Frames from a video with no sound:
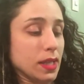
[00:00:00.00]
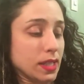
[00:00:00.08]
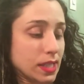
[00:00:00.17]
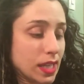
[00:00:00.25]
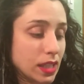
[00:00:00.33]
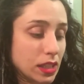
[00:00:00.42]

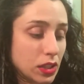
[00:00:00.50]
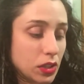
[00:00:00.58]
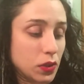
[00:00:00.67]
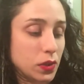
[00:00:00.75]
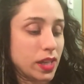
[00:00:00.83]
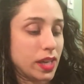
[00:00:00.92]
telling
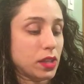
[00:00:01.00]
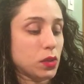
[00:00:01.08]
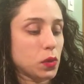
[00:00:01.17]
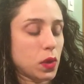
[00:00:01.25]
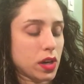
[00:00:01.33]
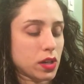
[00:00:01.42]
you that
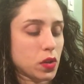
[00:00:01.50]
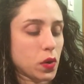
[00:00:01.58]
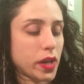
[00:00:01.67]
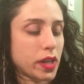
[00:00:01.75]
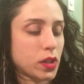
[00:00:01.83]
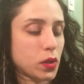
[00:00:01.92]
you are
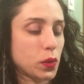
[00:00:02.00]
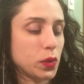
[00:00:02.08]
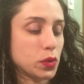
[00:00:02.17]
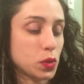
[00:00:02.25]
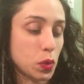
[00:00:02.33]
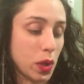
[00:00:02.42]
going through
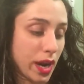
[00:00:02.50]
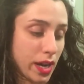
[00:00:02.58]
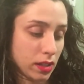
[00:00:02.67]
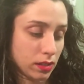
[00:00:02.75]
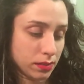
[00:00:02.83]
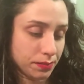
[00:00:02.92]

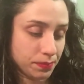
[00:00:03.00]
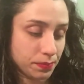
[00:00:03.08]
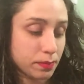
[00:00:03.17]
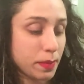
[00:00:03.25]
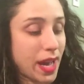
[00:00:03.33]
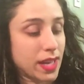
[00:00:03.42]

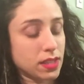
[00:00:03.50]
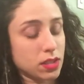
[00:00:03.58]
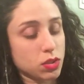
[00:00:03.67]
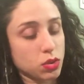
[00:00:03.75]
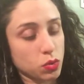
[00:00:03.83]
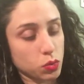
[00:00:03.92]

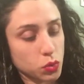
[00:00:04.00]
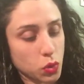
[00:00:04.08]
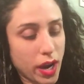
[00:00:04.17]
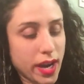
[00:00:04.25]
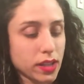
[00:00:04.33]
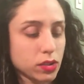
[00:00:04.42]
passage through
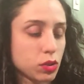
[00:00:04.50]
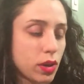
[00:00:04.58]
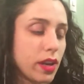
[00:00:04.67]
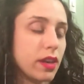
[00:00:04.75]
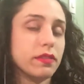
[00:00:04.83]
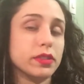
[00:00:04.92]

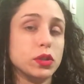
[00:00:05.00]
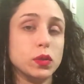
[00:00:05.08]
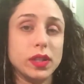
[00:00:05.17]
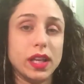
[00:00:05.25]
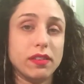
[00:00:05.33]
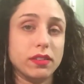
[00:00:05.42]
triumph, new
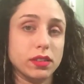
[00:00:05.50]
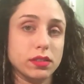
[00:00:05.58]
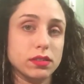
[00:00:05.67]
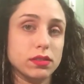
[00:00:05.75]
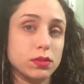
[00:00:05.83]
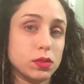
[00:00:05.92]
level,
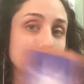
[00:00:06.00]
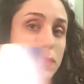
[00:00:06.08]
which